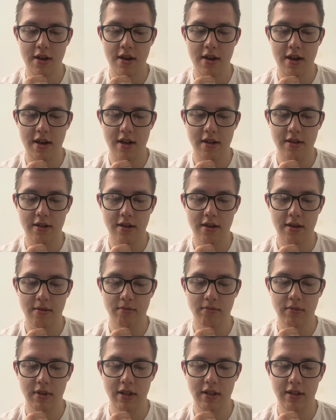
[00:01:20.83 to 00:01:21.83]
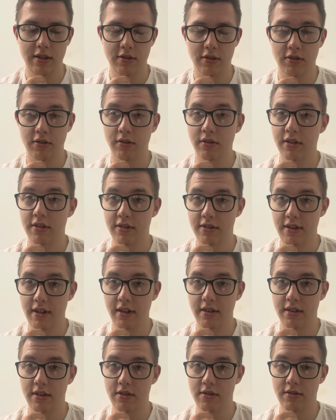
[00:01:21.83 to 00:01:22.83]
and it's also the
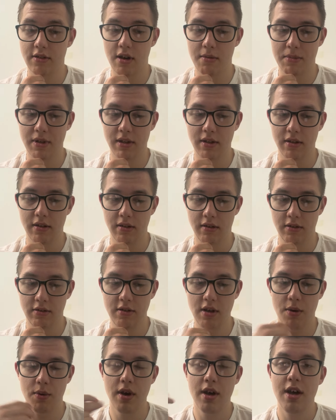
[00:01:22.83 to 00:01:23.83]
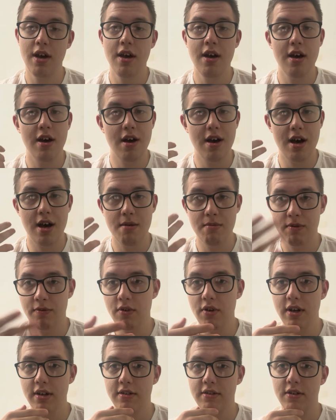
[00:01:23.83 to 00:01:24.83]
sixth installment. So
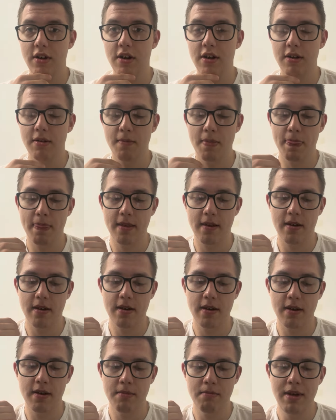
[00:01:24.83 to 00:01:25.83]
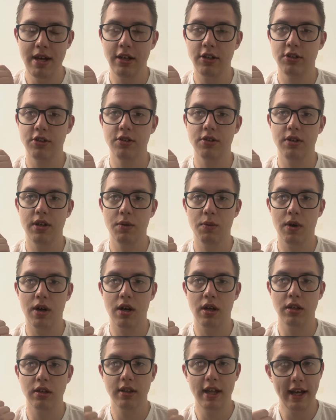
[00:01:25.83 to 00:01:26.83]
before I start, make sure you
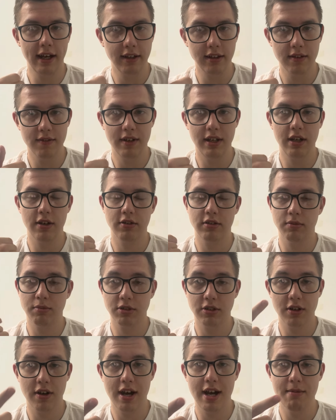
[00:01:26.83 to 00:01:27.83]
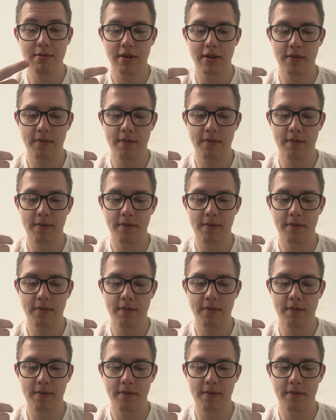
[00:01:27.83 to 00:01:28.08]
all like the video, subscribe.